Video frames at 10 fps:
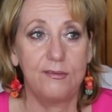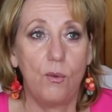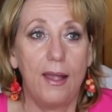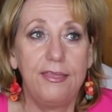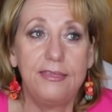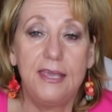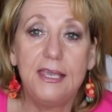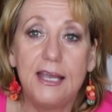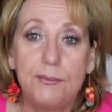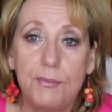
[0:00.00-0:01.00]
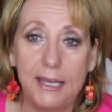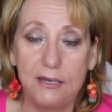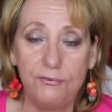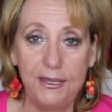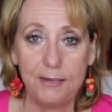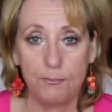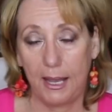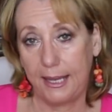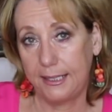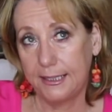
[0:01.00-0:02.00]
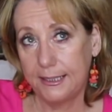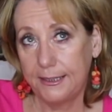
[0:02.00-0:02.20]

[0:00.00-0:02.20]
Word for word: So I think I might have hit my